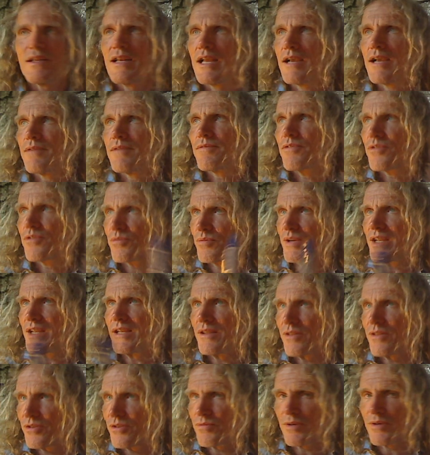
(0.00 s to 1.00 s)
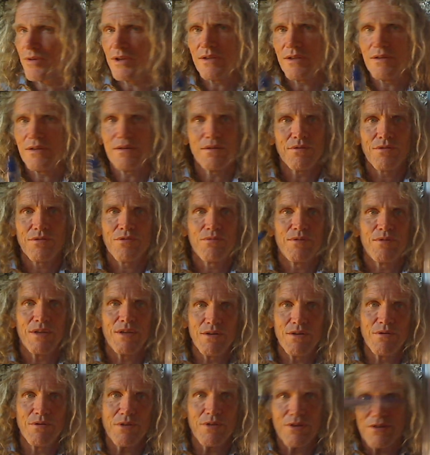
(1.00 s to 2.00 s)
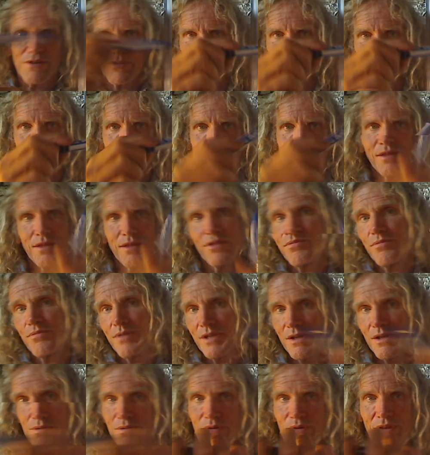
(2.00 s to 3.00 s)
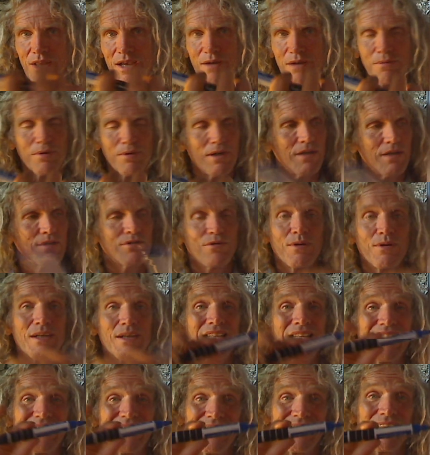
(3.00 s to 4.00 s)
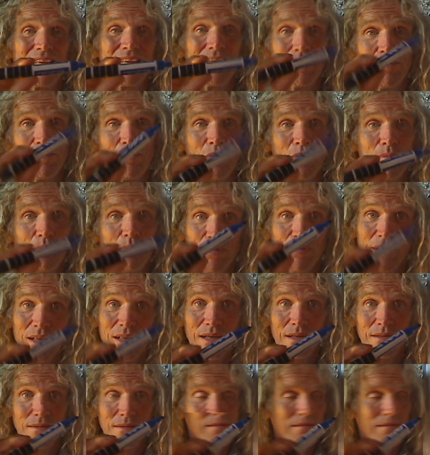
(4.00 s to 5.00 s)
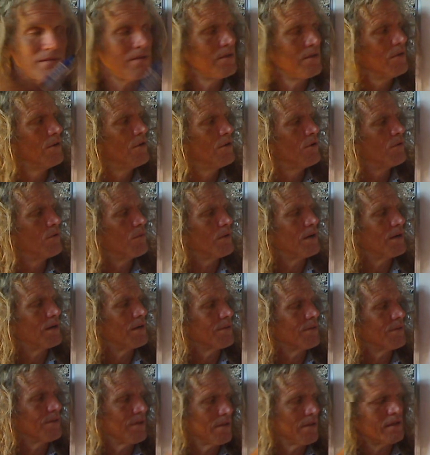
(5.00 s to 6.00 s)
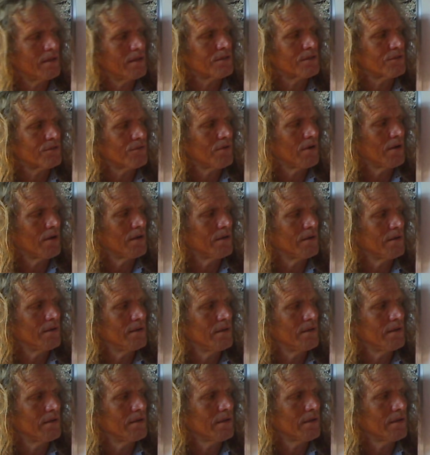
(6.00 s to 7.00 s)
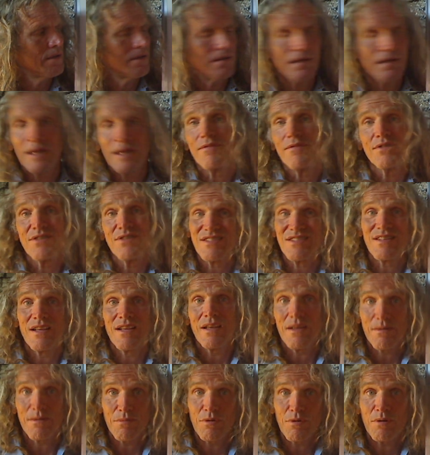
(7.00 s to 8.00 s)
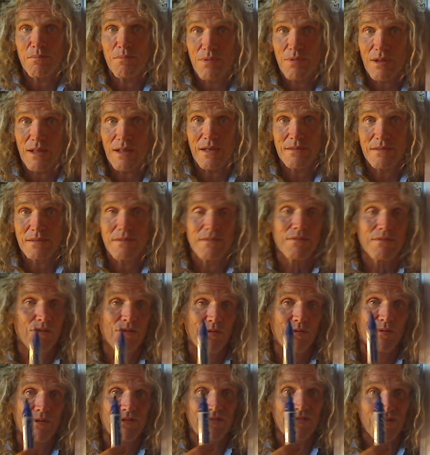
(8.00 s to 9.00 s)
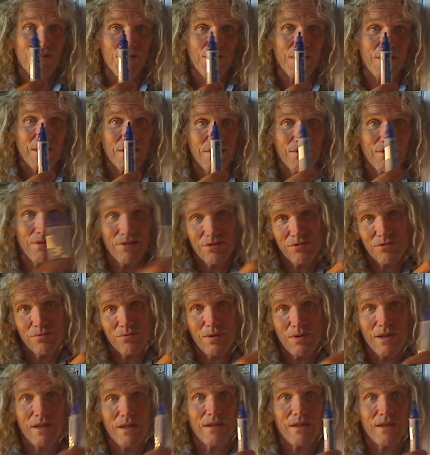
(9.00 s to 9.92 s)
have 3 and 3, you know, 3 going this way and 3 going that way, so it can stay in one place, where the electron can never stay in one place. It's always going this way